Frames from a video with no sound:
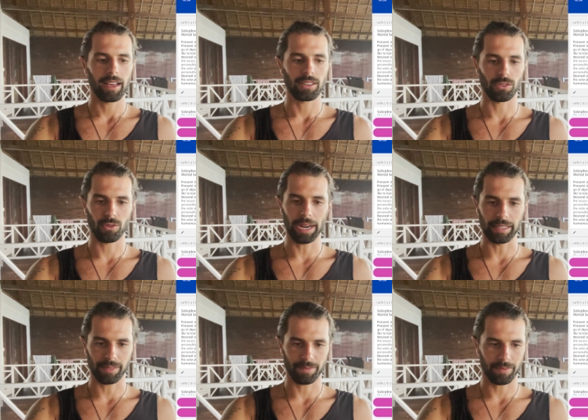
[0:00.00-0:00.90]
So
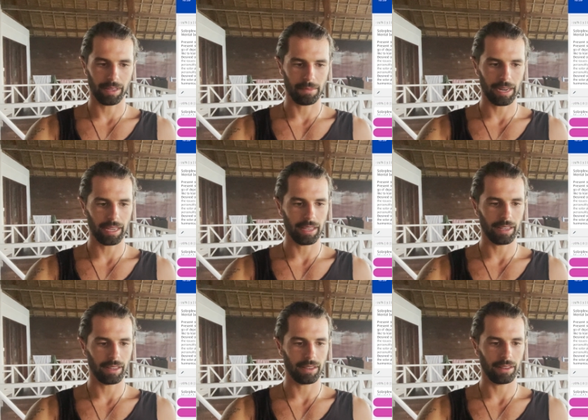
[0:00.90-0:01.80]
great, in my
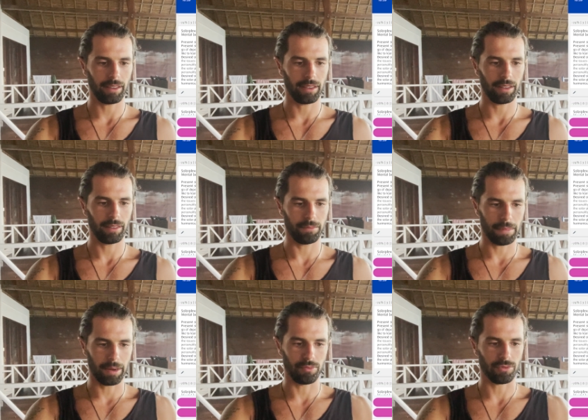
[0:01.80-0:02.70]

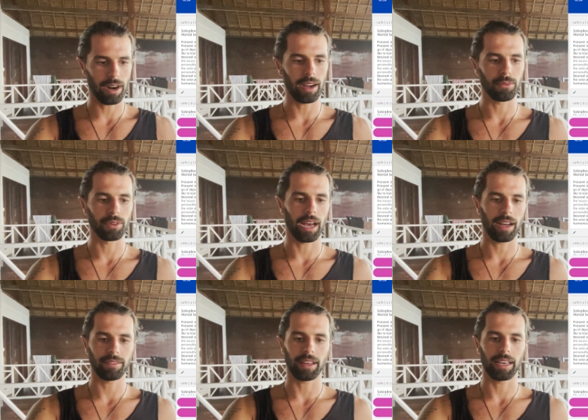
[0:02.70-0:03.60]
Manipura I would
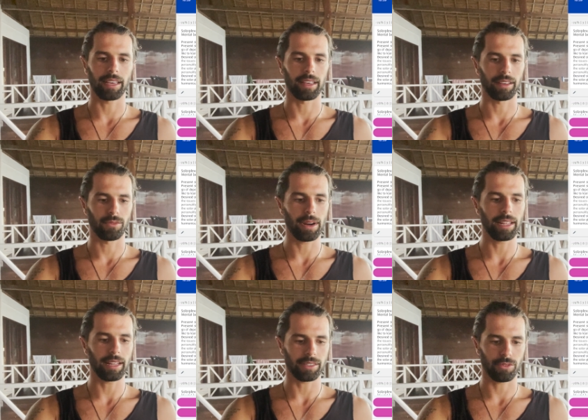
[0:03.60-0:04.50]
have a
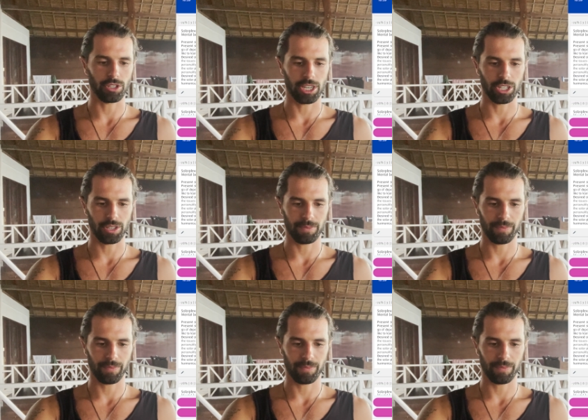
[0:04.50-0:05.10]
readiness for change.